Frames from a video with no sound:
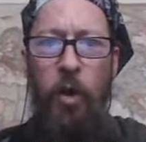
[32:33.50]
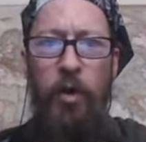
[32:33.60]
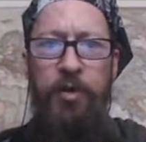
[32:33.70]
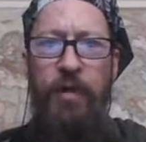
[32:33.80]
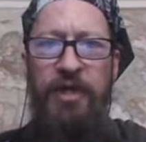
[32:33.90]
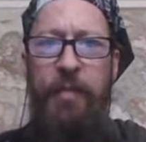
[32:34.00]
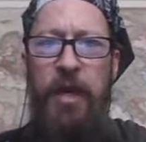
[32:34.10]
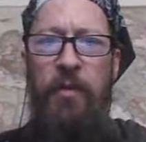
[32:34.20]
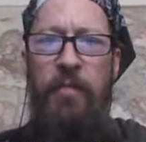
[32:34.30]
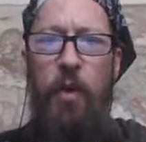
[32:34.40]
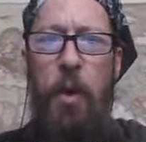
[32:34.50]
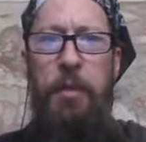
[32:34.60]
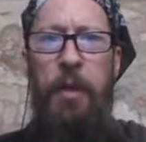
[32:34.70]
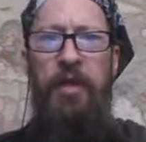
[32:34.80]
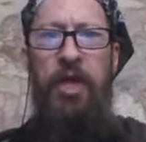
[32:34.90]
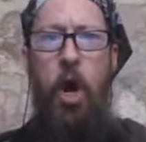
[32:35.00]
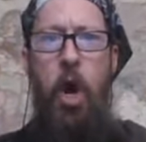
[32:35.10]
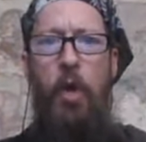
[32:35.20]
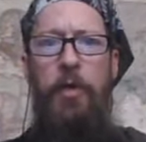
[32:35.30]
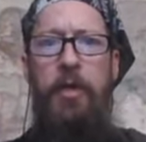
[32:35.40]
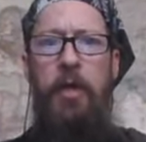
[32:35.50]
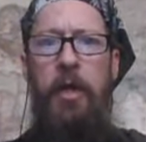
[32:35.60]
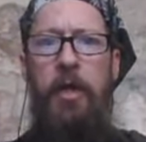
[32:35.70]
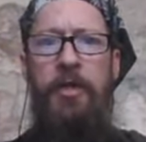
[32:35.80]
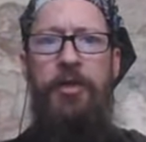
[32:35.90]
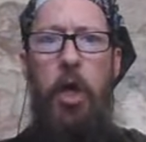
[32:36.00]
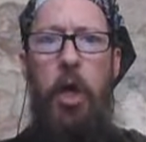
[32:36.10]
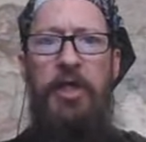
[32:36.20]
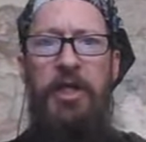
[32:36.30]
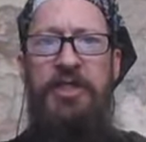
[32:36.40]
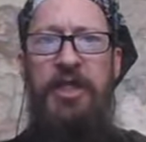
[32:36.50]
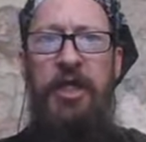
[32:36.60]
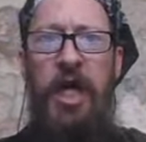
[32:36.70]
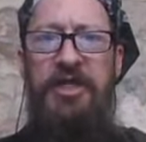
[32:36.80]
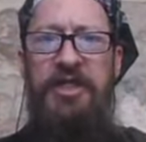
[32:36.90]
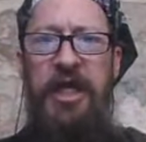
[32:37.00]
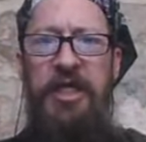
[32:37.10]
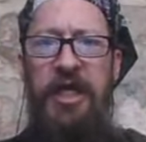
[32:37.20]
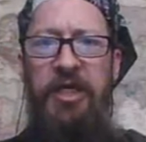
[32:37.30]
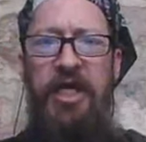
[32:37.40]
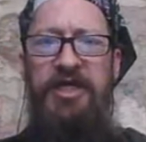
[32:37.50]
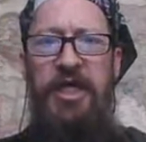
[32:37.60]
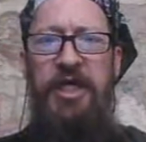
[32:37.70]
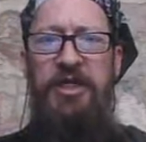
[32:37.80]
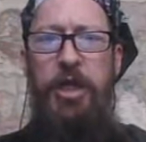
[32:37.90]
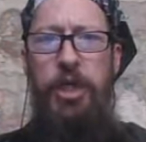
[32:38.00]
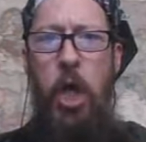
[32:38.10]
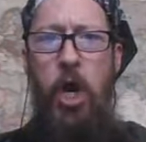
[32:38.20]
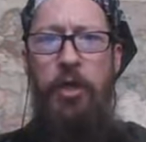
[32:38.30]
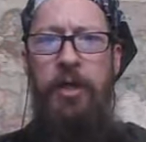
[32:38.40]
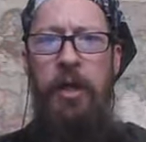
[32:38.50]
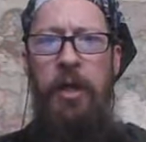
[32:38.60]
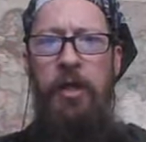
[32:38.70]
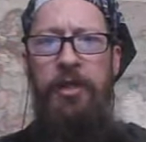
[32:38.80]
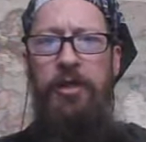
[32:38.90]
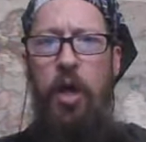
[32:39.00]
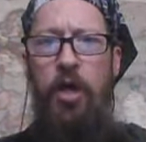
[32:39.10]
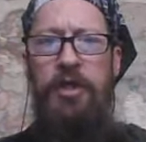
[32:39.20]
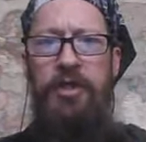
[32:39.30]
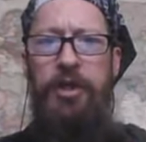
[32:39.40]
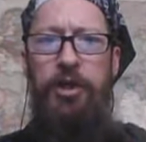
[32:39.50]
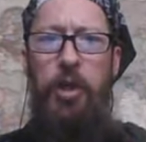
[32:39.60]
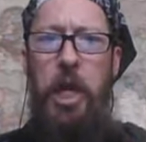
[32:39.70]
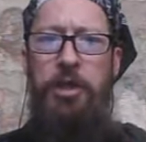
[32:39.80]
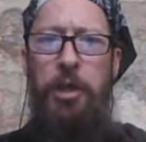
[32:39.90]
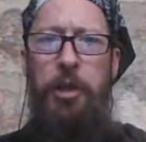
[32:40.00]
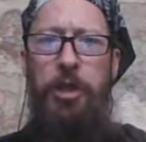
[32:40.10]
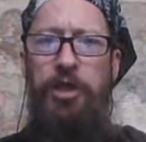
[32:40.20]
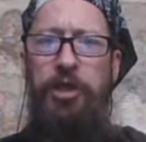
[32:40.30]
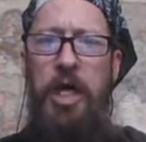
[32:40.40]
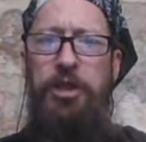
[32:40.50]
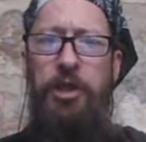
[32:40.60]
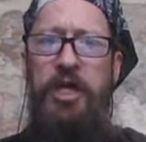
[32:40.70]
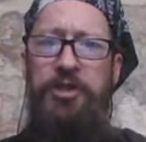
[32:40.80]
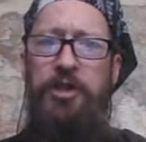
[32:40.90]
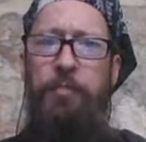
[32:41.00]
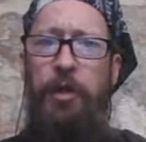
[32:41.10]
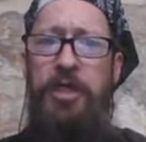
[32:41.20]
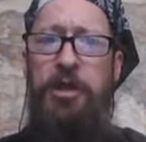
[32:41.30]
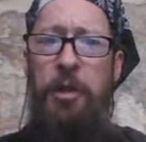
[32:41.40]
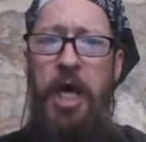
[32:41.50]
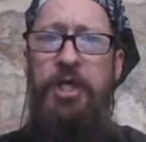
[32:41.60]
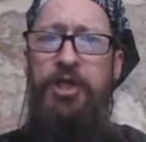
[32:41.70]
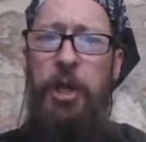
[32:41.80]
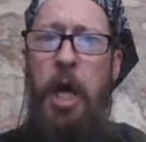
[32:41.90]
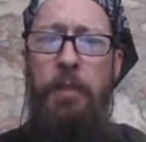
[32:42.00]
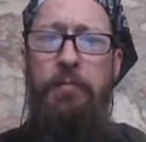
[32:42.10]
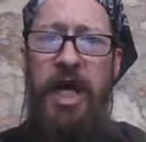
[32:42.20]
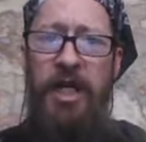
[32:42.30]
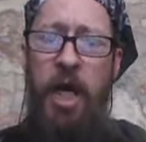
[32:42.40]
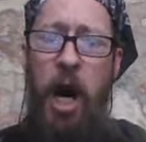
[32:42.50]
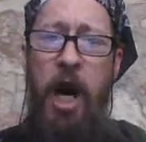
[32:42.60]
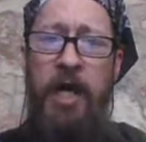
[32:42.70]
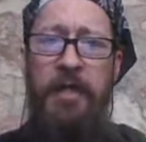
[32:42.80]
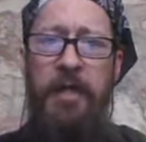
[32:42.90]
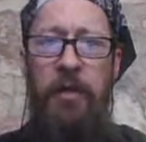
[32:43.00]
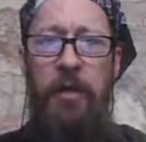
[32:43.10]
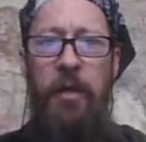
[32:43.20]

The earth must be removed from the earth. The dirt is the cleansing, and the cleansing is the dirt. The dirt is the treasure, for the treasure is the preservation of mankind.